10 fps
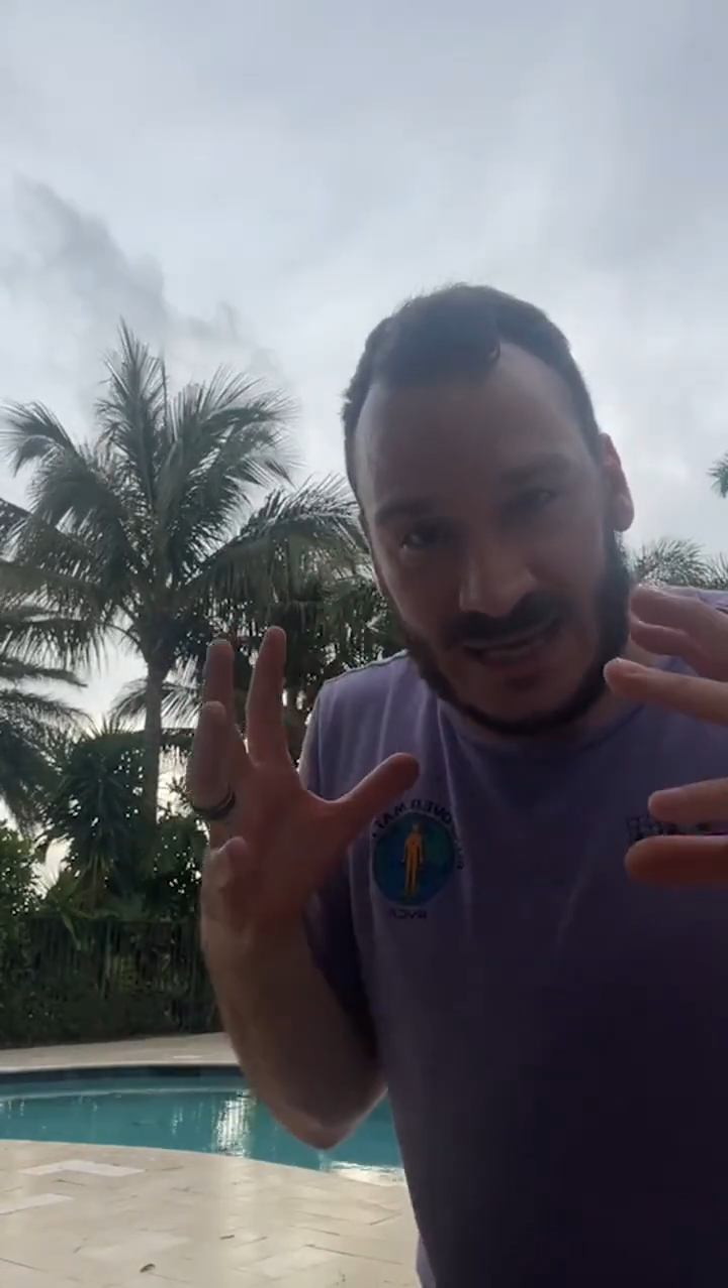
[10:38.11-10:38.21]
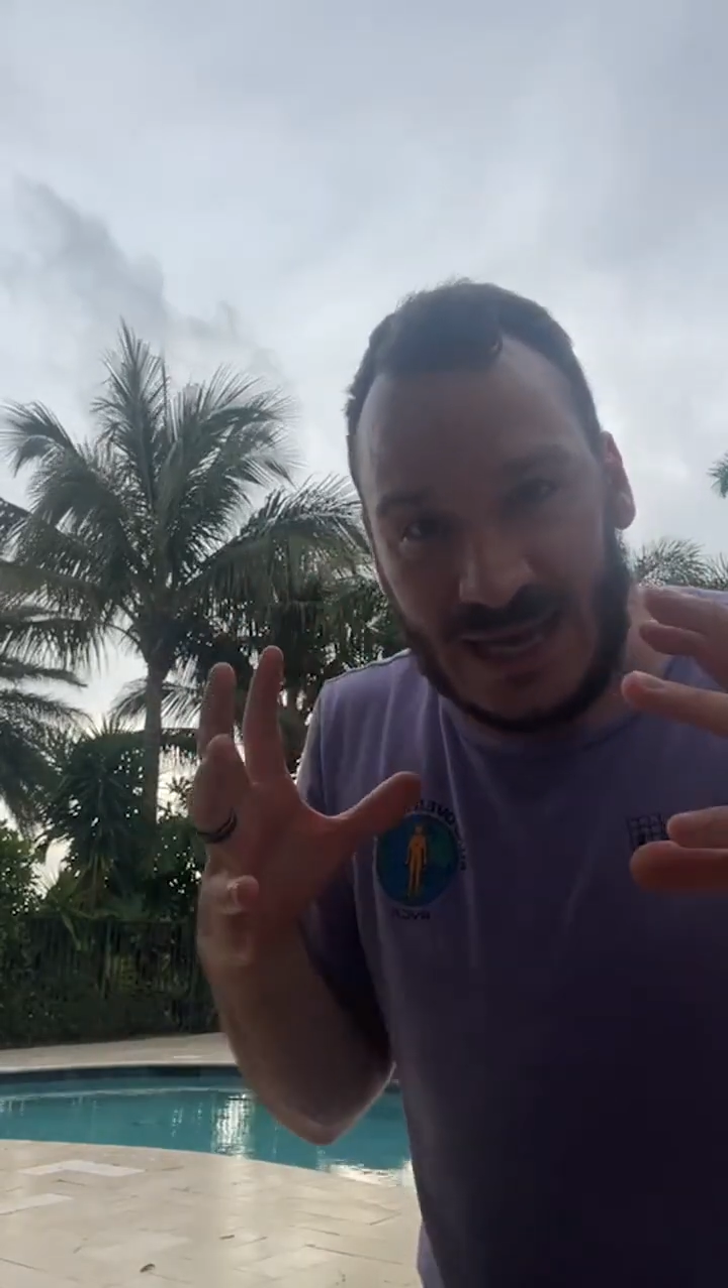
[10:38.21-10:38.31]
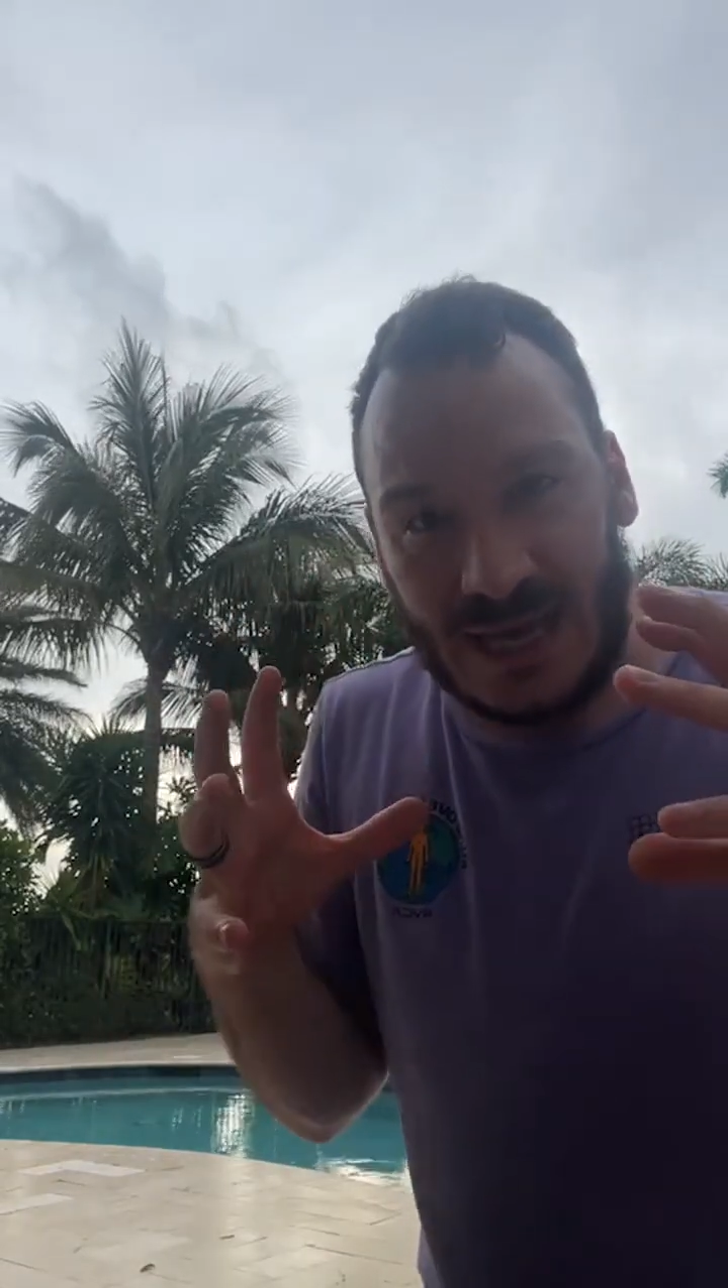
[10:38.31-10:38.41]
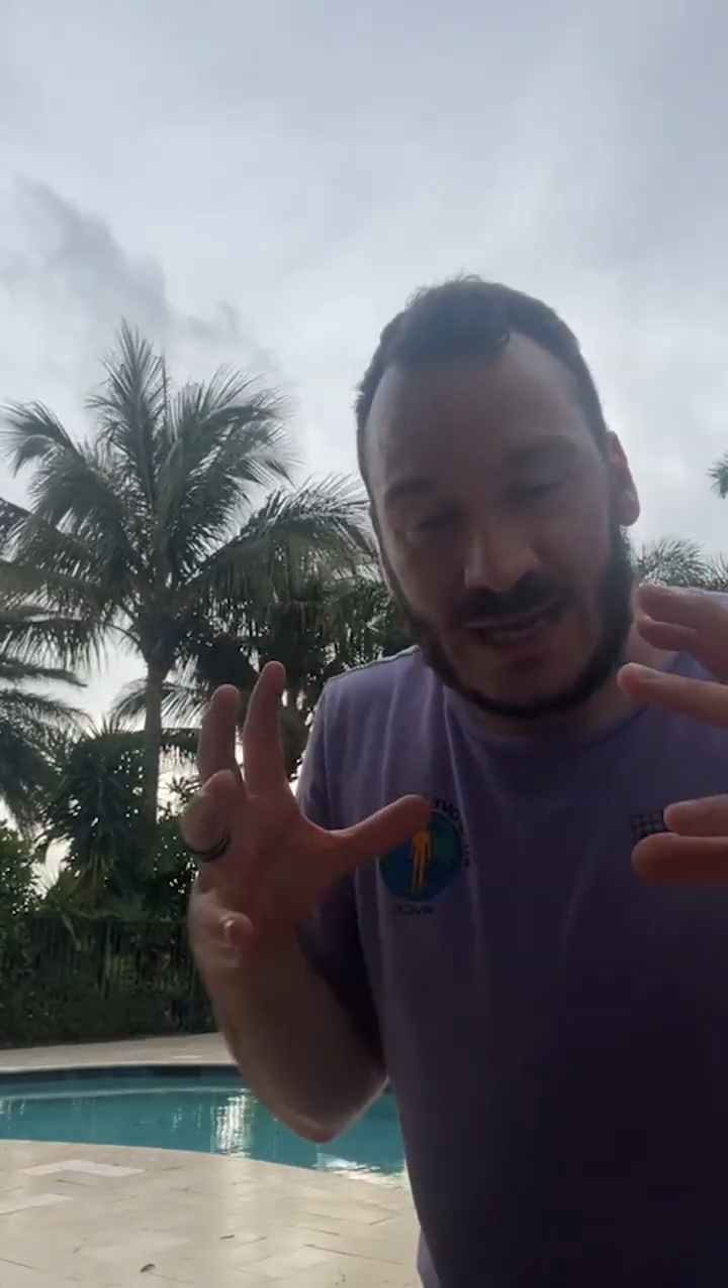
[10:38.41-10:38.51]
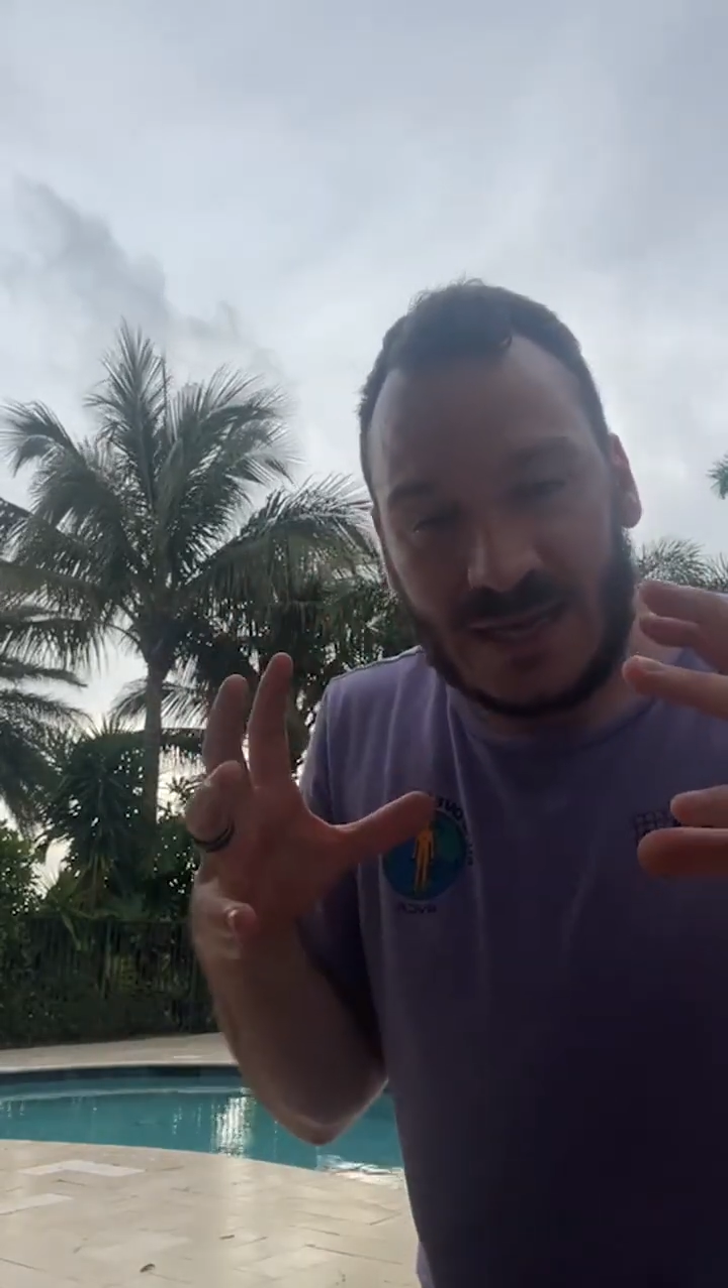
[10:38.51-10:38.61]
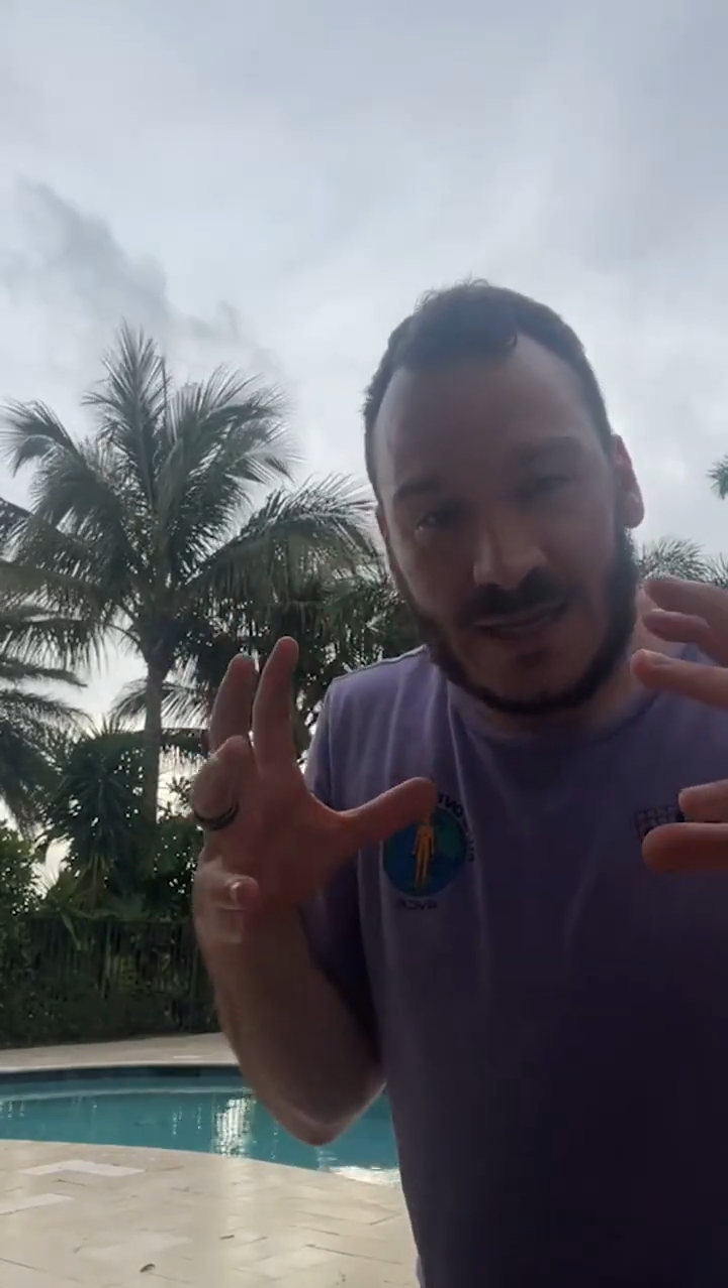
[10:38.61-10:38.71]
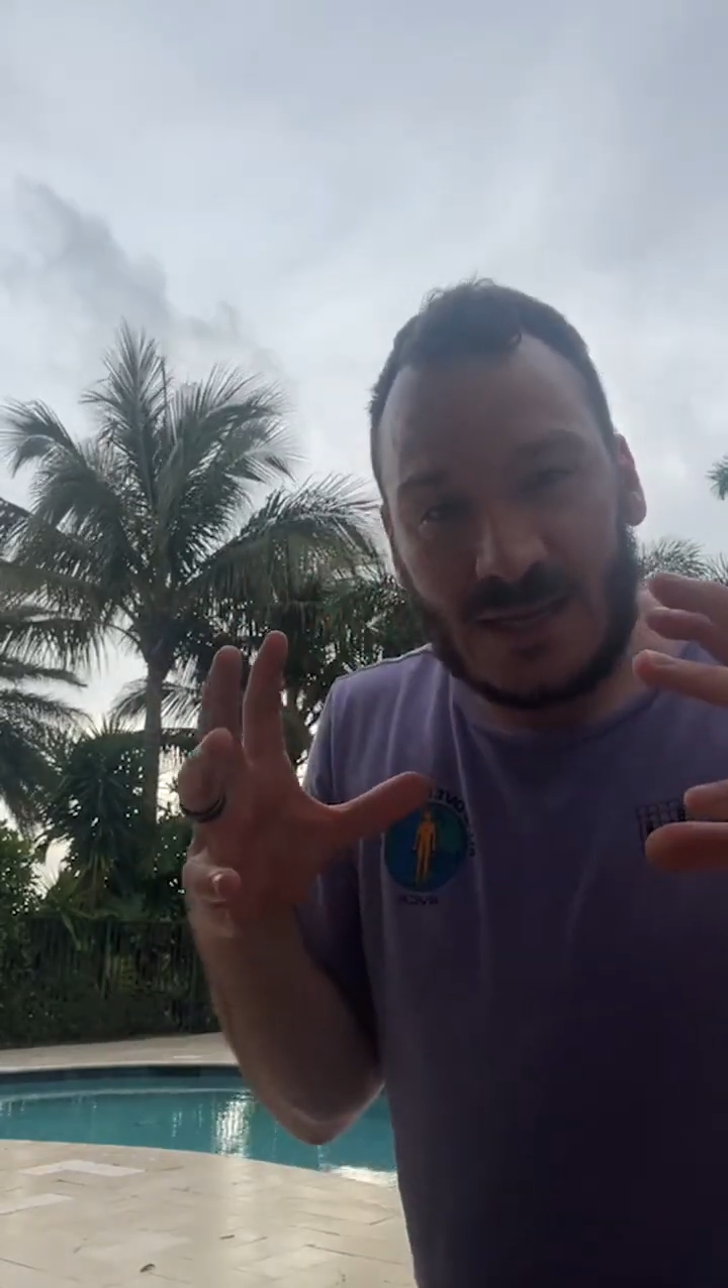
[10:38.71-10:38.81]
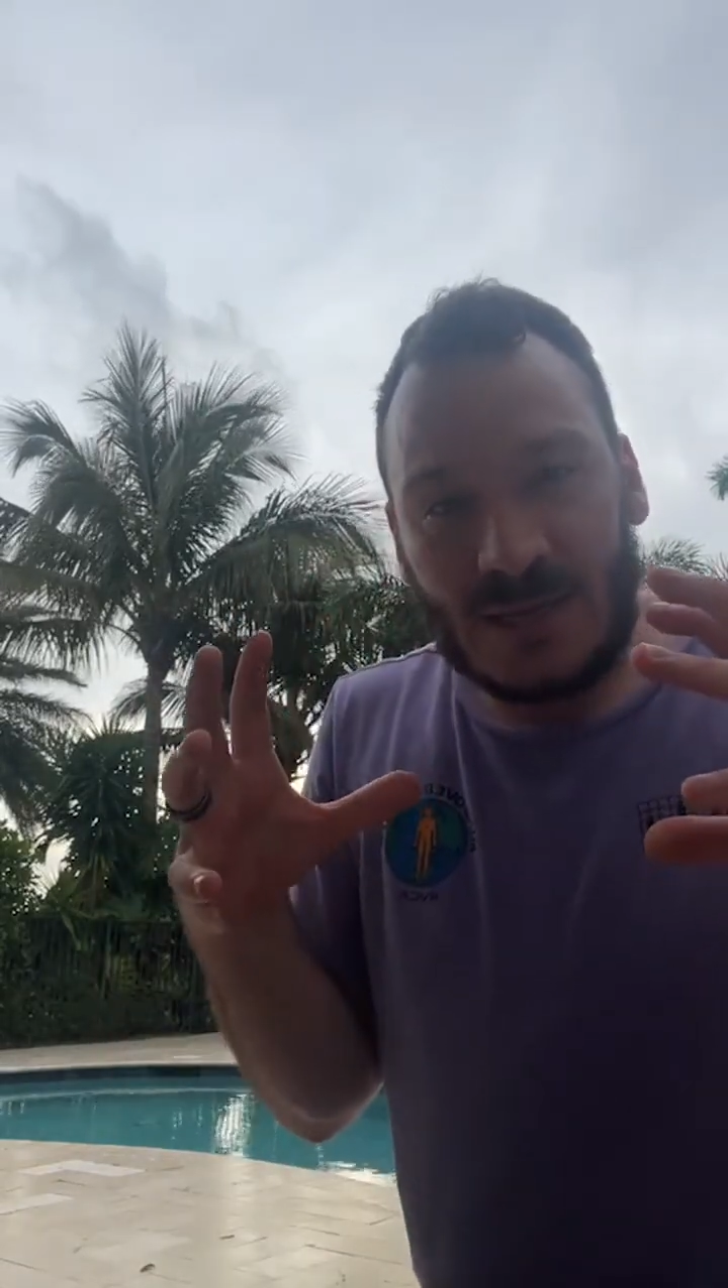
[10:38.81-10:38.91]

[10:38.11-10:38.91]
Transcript: kid,